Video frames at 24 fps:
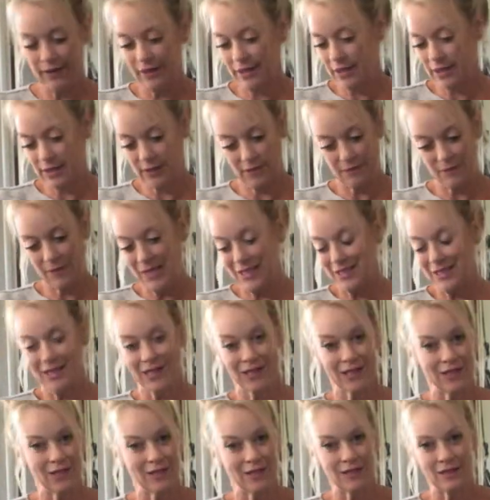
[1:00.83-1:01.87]
it's
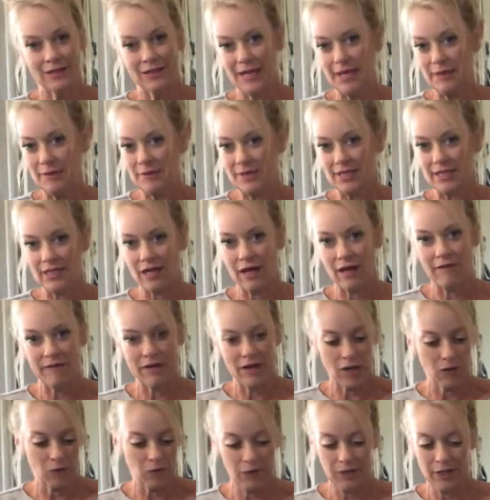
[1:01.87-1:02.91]
basically the same stuff. I
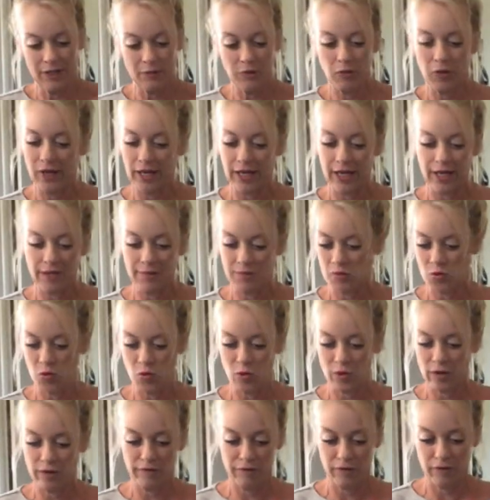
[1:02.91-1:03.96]
don't really bring any more